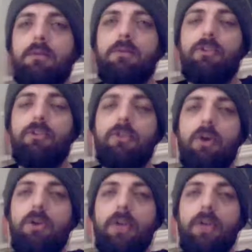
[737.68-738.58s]
Stood
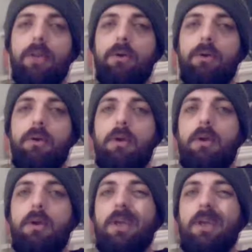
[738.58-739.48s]
tall together,
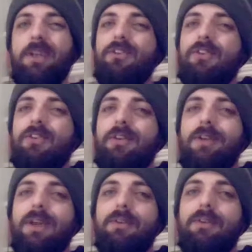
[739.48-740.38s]
and then just to
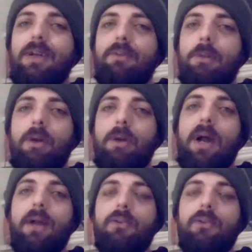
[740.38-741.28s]
not even have them
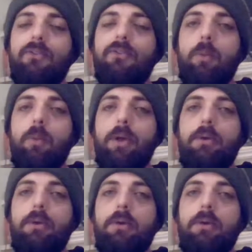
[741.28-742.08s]
interact is fucking weird.